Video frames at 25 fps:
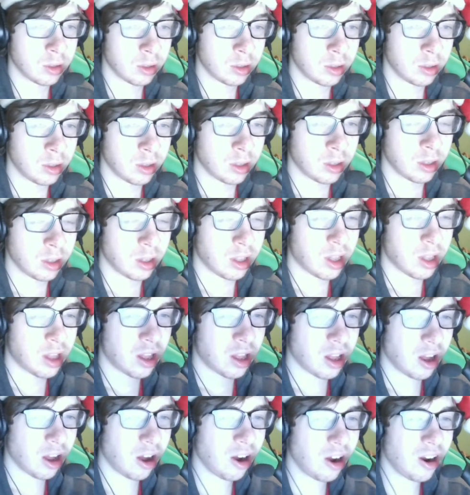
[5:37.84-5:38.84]
alright.
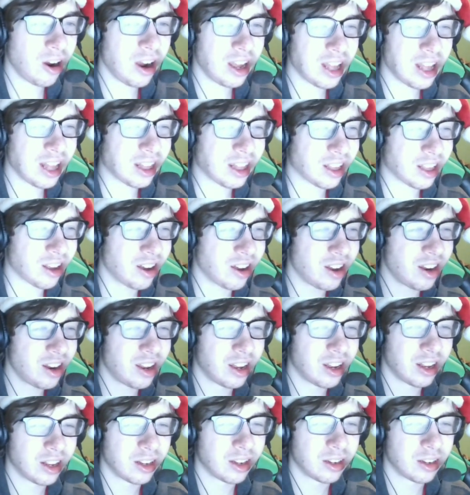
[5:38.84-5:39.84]
Alright, that's
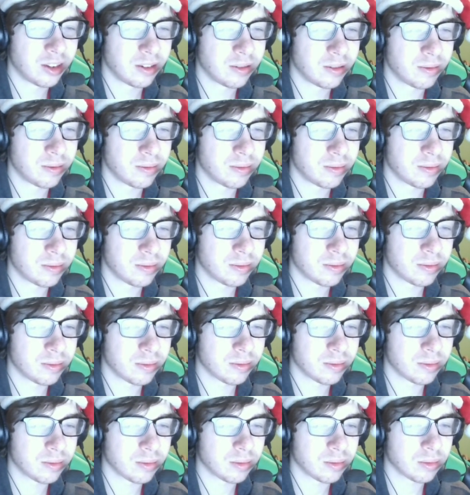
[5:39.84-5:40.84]
good.
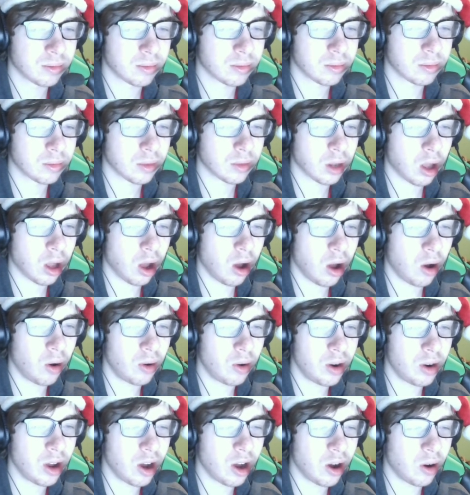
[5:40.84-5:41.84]
Oh, oh
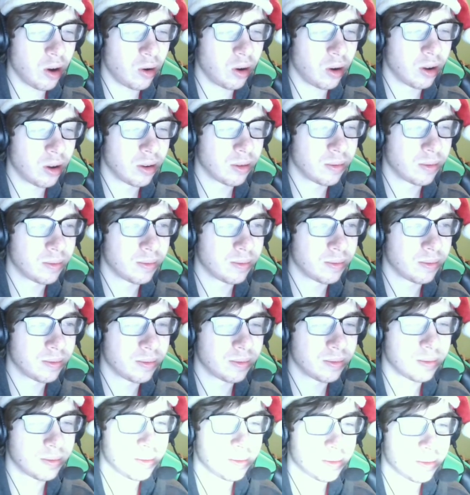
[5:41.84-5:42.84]
no. Oh
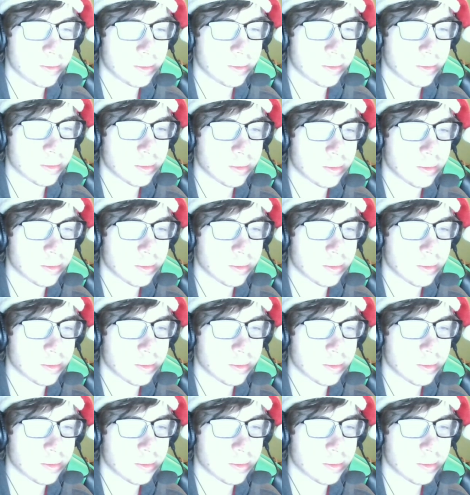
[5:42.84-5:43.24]
how about some